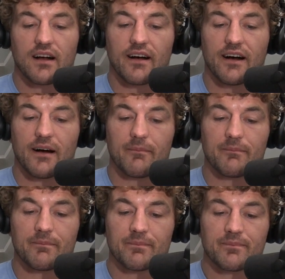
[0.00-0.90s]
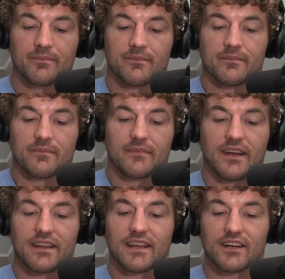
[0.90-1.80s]
Um,
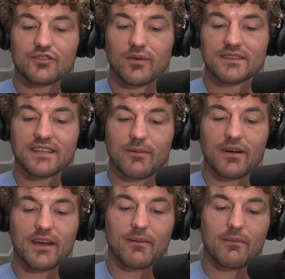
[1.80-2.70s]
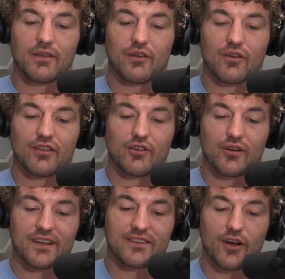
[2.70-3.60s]
Anything else you want to say about him? I mean, you you
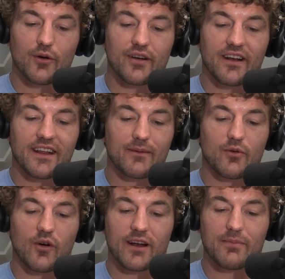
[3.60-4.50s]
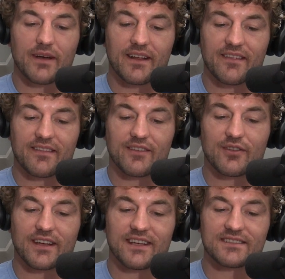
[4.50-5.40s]
already doted on him quite a bit. You
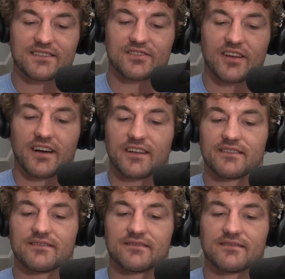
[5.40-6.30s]
think he's a stud?